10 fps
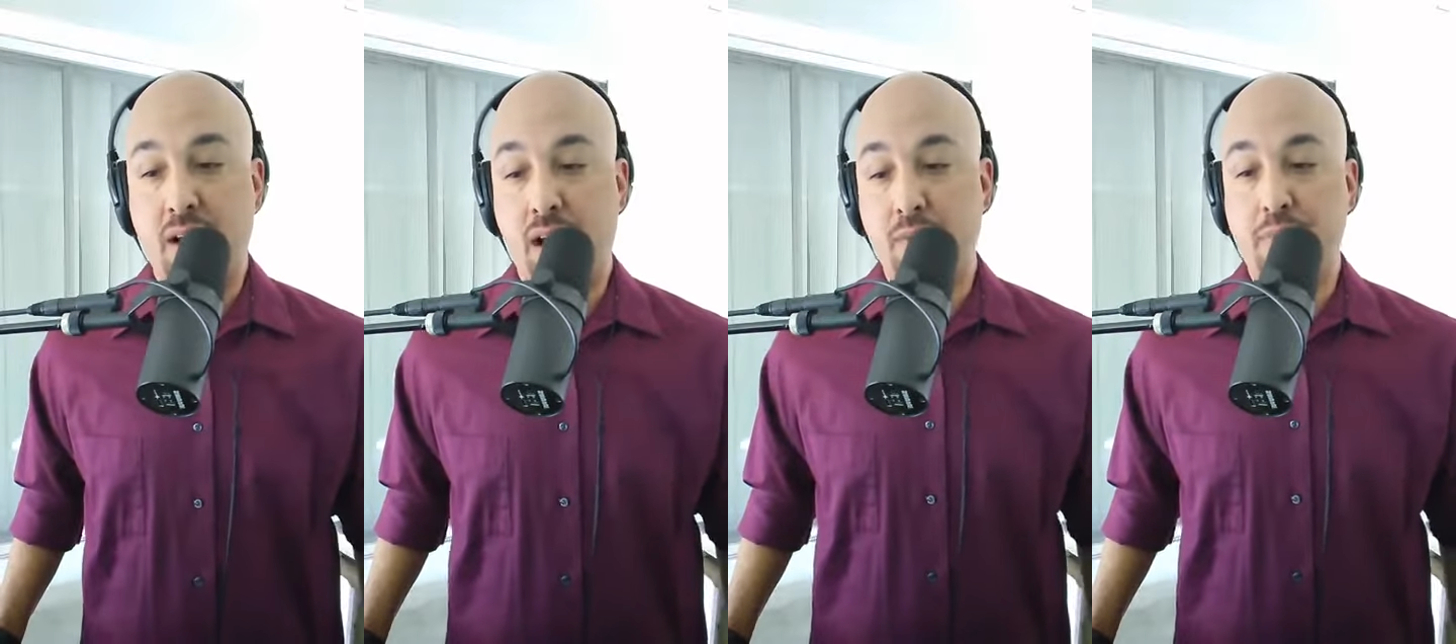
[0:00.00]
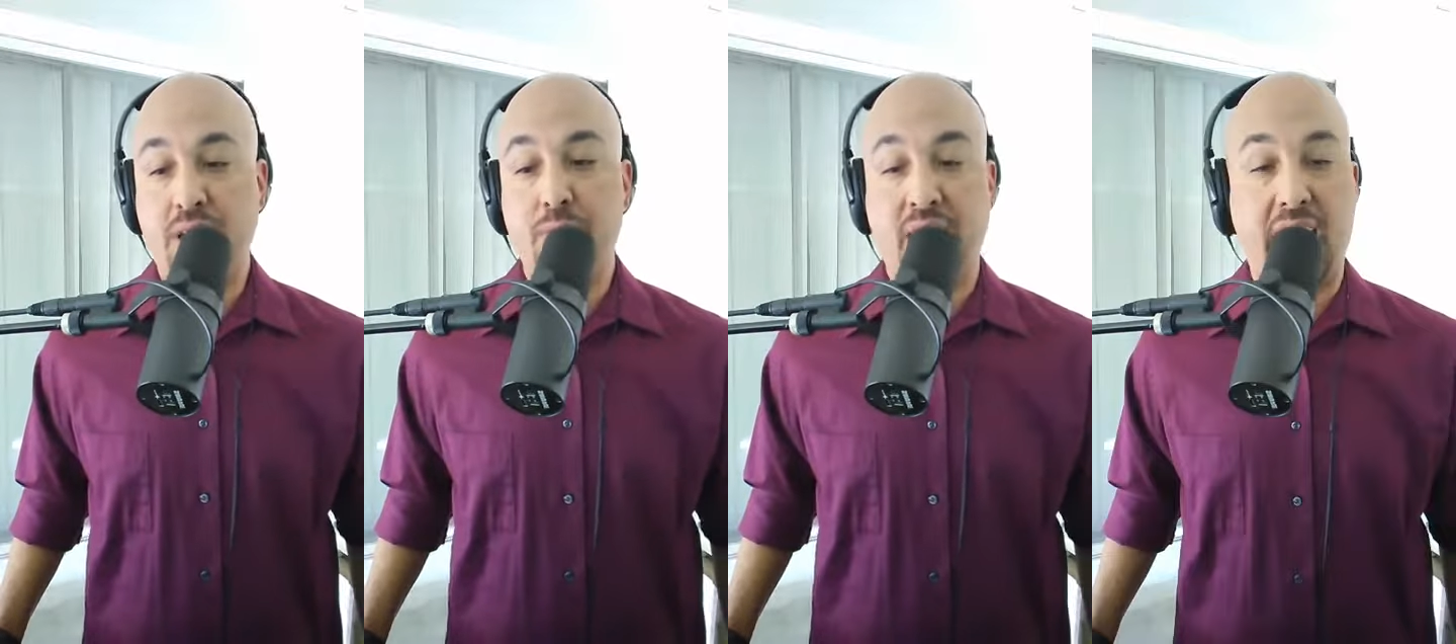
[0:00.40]

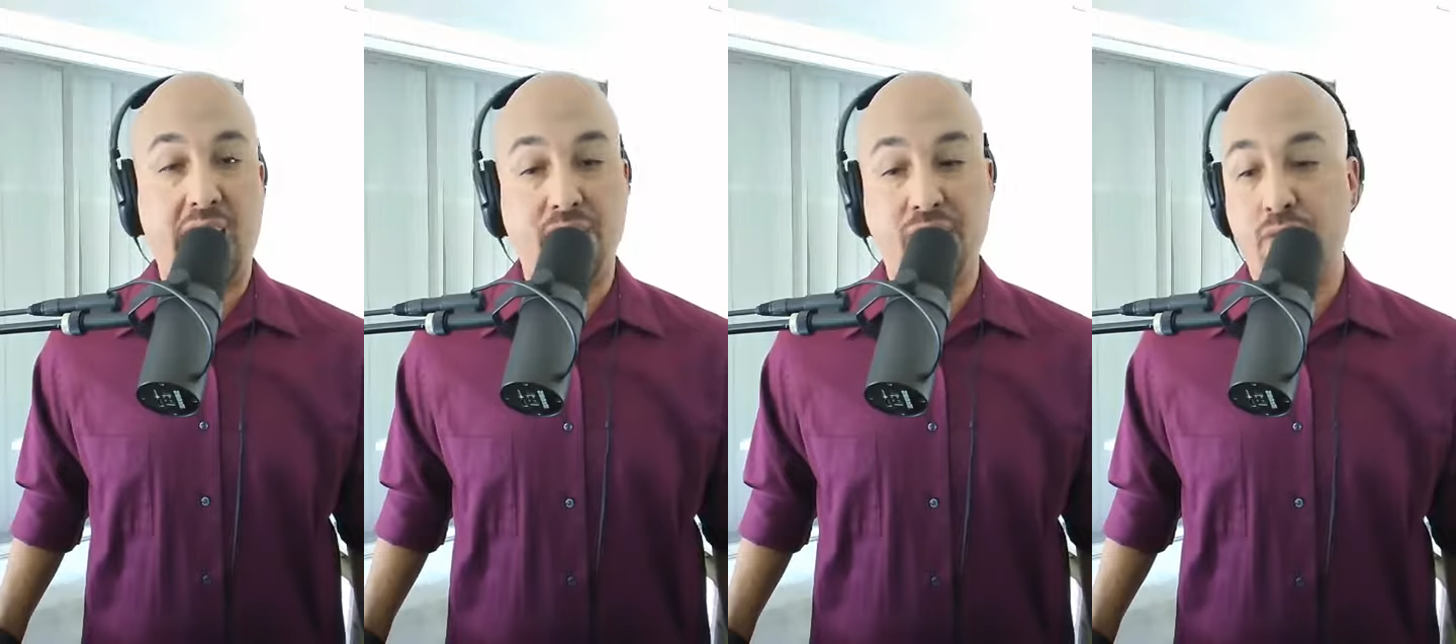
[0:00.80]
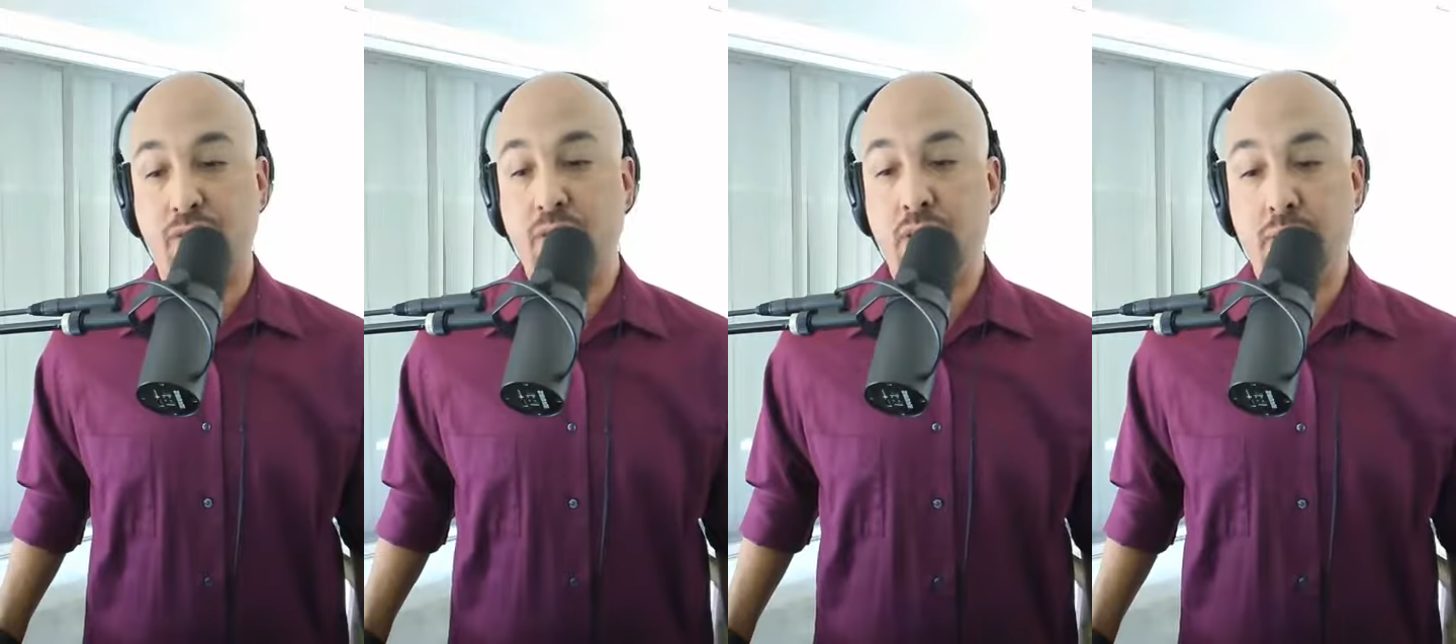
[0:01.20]
albeit
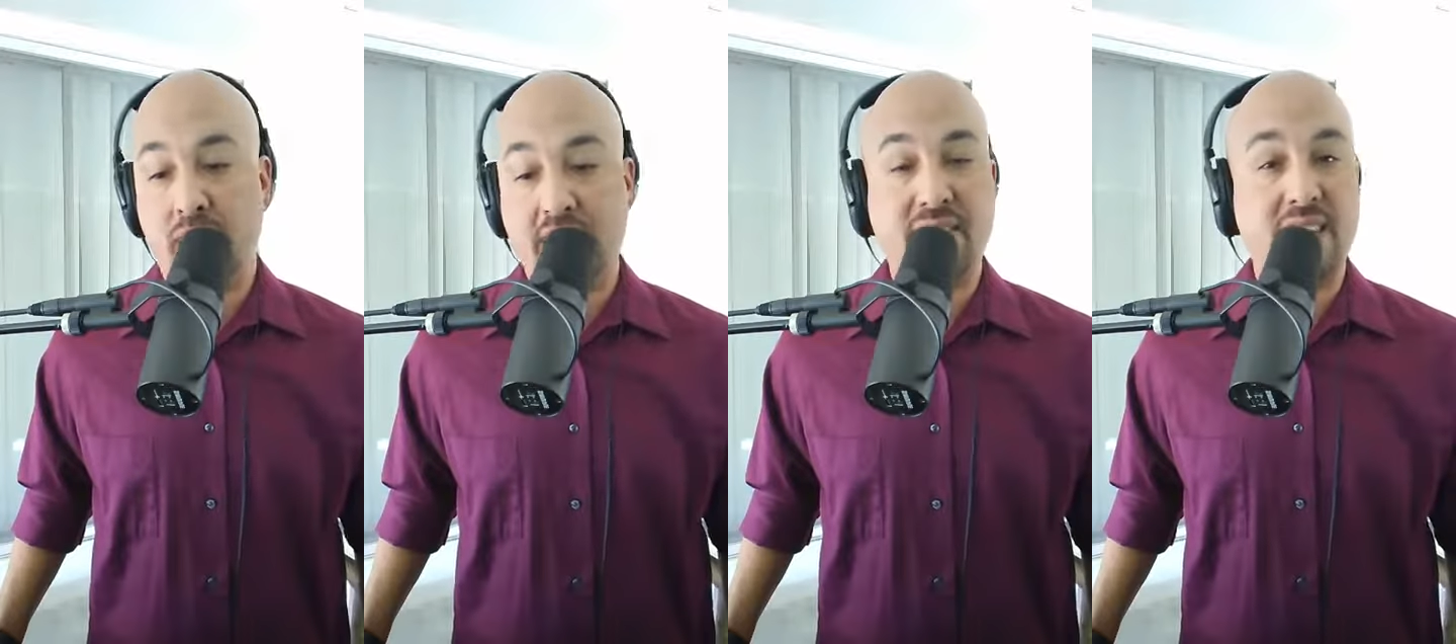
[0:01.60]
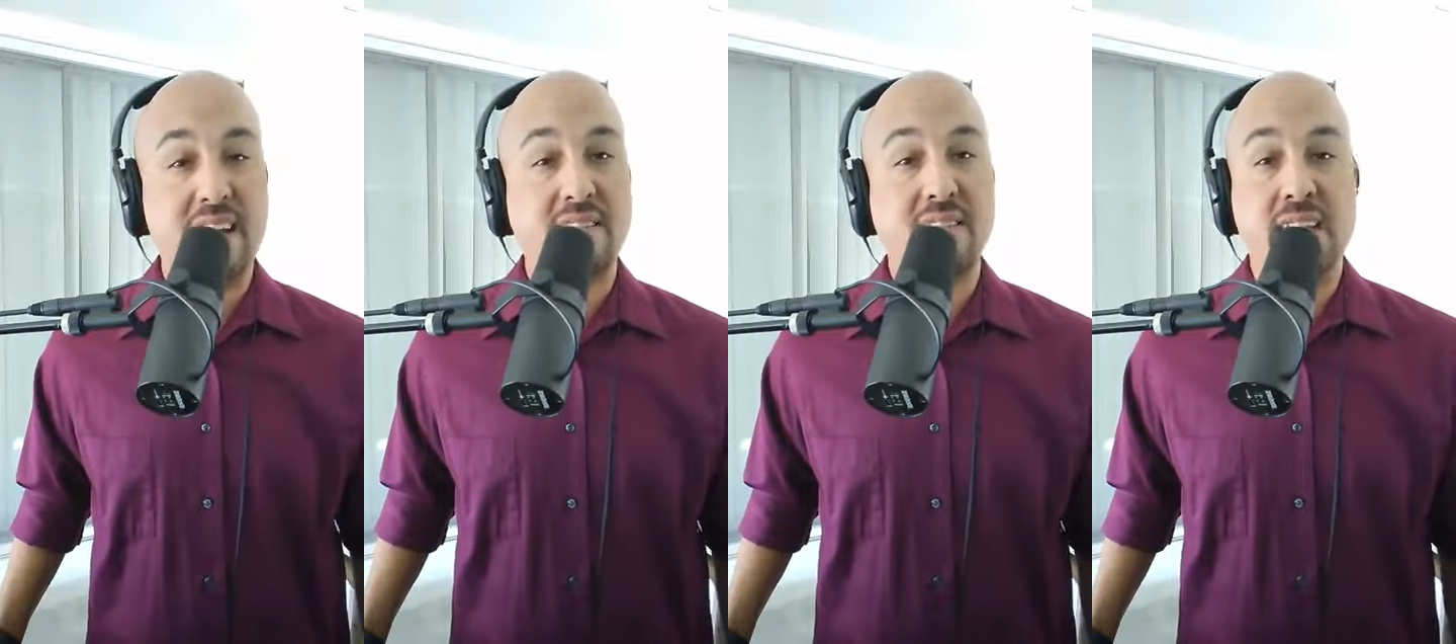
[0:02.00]
behaviors,
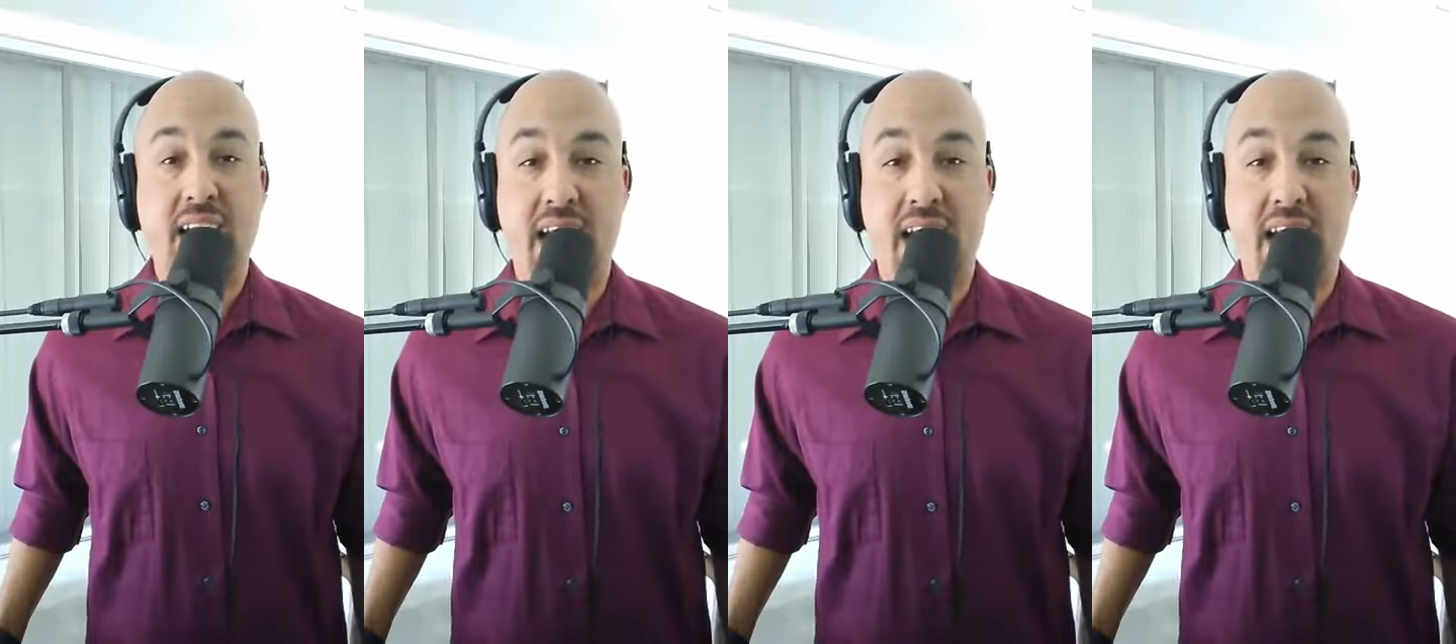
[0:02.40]
mindsets,